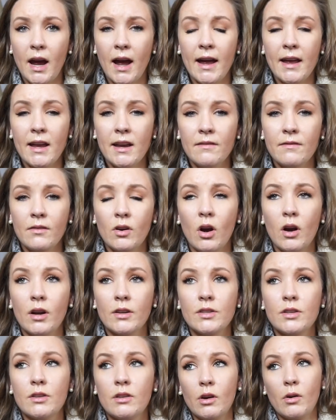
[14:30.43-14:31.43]
I've
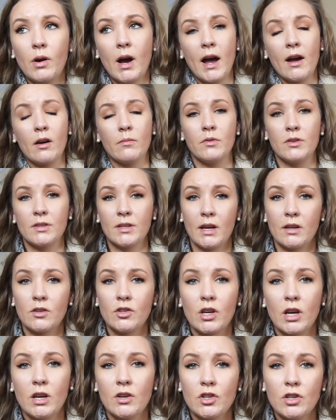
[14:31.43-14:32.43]
gone to the Ohio Music
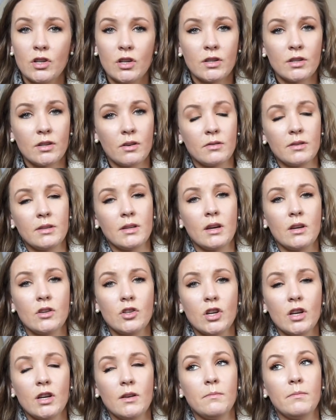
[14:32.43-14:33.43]
Education
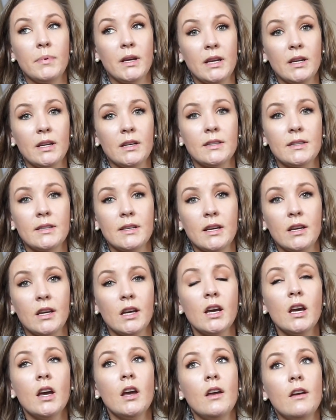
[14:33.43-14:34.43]
Association,
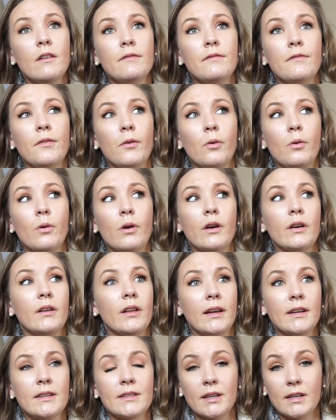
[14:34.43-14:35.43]
PDC, for
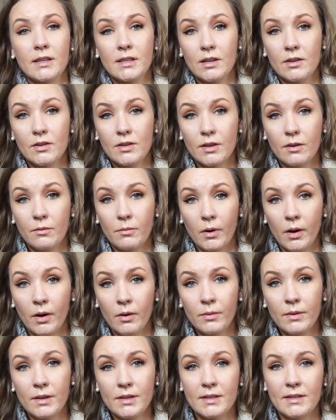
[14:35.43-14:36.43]
like 6 years in a
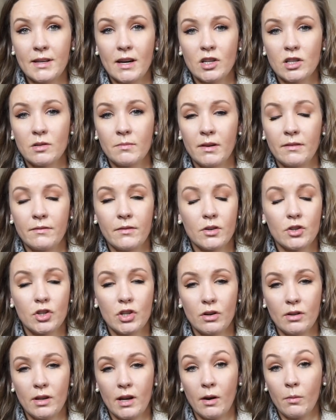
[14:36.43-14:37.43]
row. This is actually my
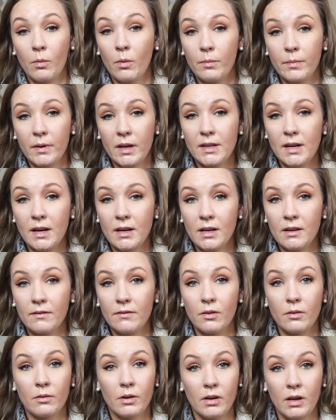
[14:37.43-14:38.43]
first year that I won't be attending
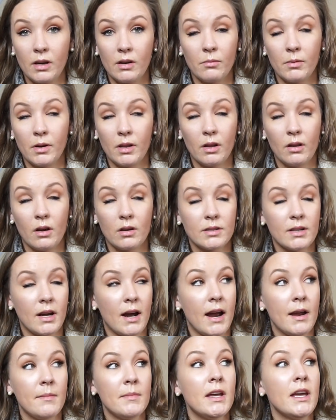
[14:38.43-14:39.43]
for in a really long
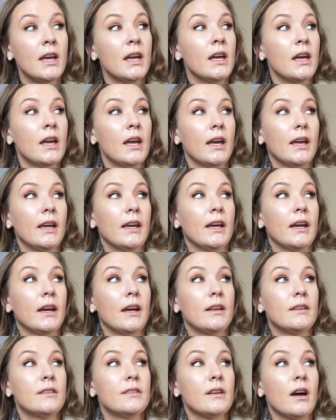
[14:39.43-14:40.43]
time.
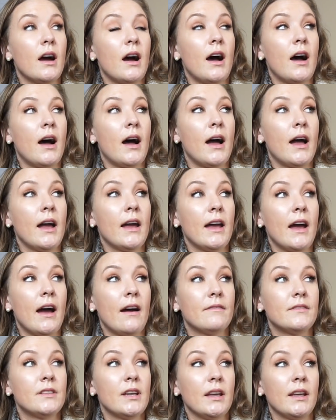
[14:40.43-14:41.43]
and I
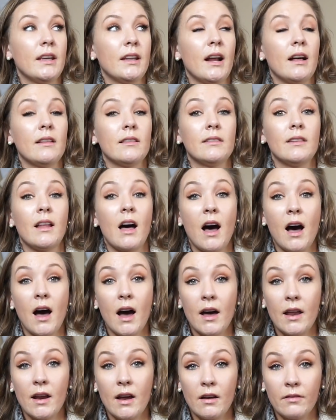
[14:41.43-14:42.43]
have taken a
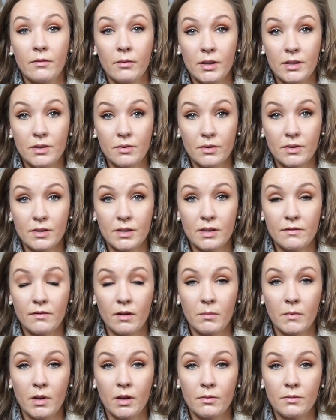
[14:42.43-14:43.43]
lot of resources
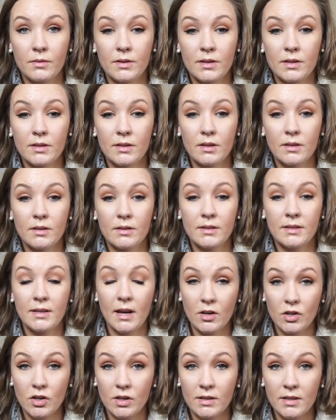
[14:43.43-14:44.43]
from those
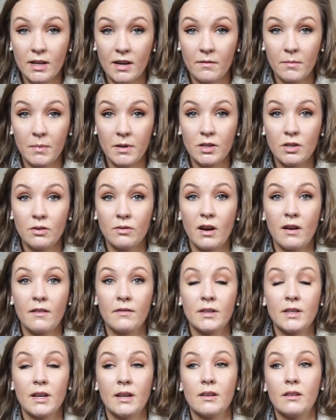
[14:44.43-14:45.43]
sessions that I've been to.
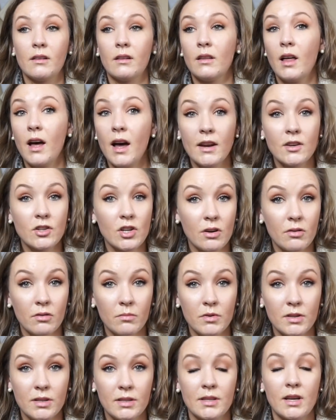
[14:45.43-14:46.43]
I've attended a lot of
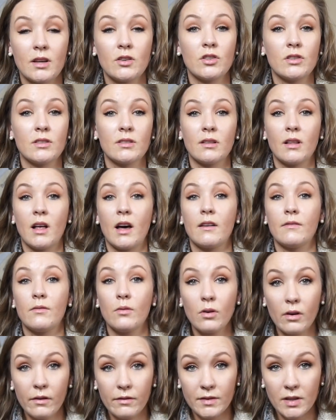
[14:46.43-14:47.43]
general music sessions, a lot of
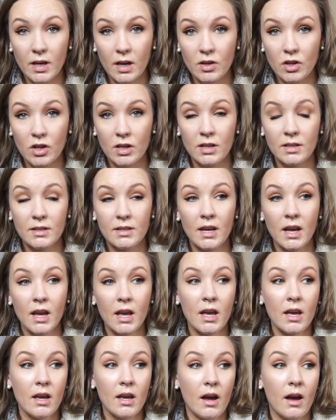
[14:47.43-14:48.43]
ORF sessions,
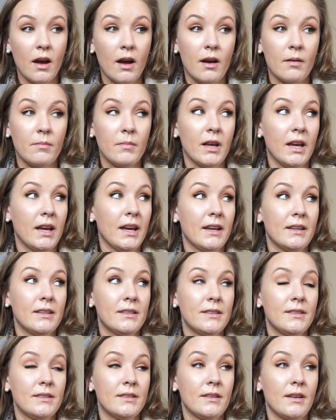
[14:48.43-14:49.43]

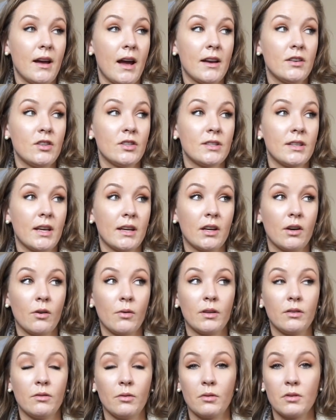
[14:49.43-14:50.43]
and I just like
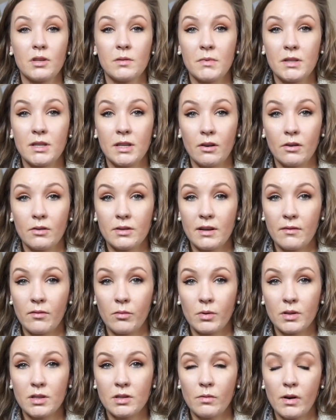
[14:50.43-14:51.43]
going through those materials
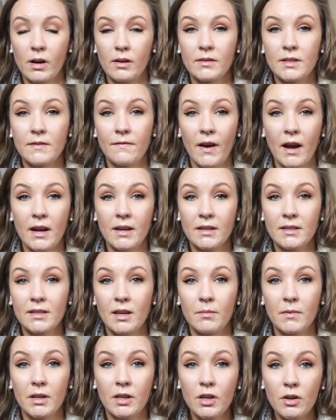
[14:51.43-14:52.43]
every once in a while and finding
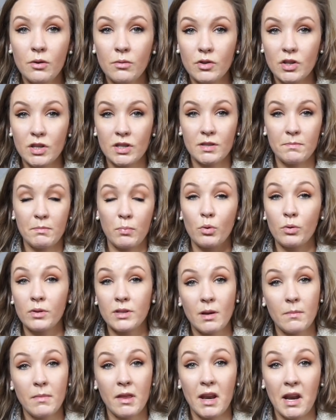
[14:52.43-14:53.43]
something new and just
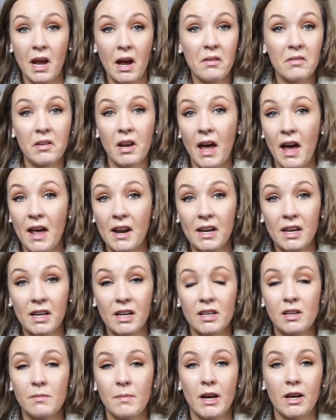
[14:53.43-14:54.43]
pulling something out and adding
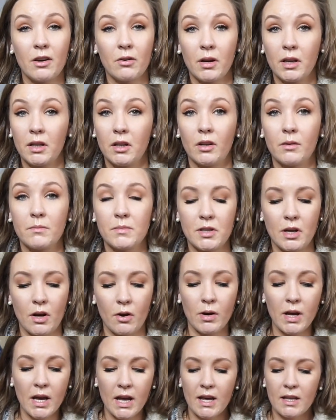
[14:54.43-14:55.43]
it into my curriculum.
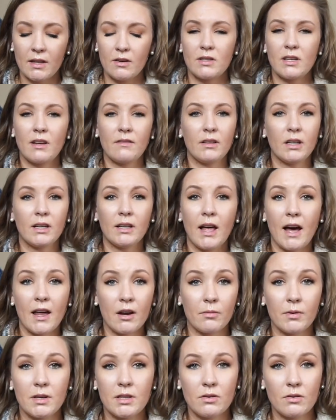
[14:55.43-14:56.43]
So there's definitely a
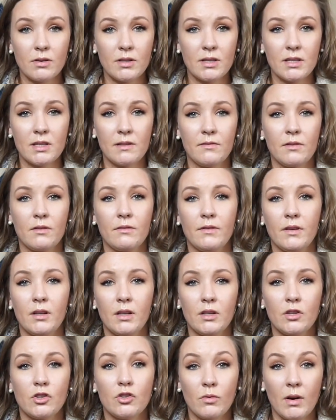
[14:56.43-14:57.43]
lot of resources if you're
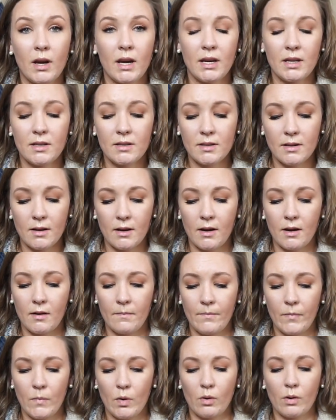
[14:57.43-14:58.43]
feeling drained
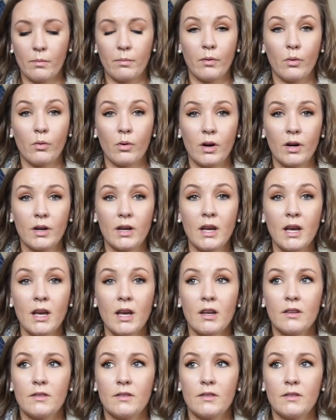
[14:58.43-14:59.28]
or bored.